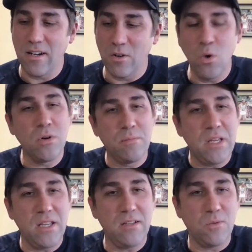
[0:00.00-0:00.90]
who would
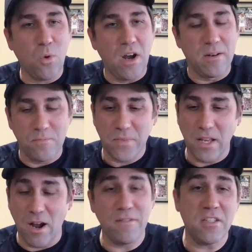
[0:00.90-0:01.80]
be one?
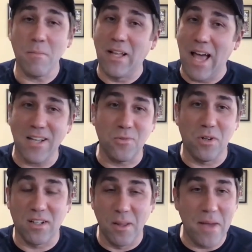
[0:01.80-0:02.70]
And obviously, my last
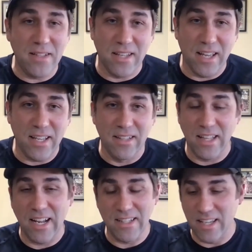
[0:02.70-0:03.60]
one, Clemente,
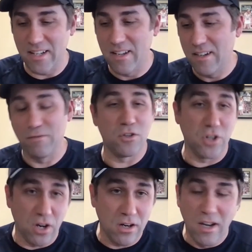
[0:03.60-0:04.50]
that I did for
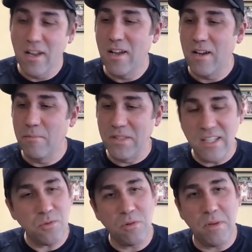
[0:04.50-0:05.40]
sure. But
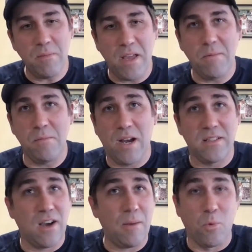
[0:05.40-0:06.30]
this would be maybe my
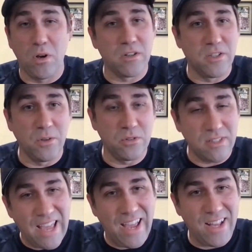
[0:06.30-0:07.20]
top one or two.
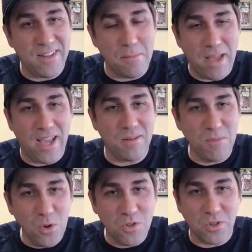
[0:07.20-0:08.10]
Stan the Man
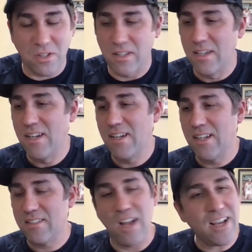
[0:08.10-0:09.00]
Musial.
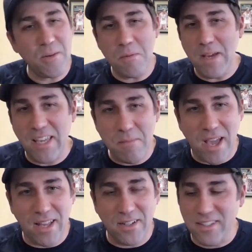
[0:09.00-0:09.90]
It's not going to be Mickey
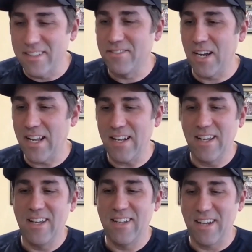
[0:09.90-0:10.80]
Mantle, right?
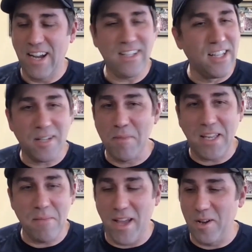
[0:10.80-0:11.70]
I collect
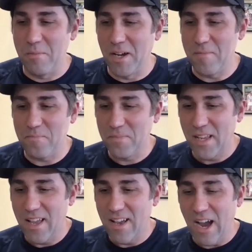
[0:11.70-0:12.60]
Mickey Mantle, but
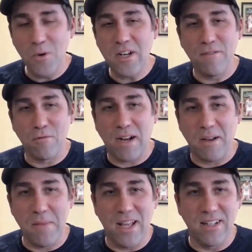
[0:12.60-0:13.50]
I would never
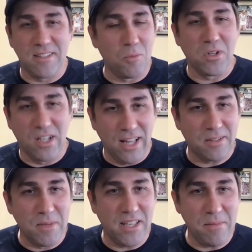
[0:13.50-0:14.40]
recommend someone
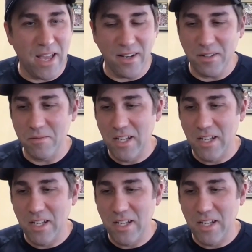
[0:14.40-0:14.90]
collect Mickey Mantle.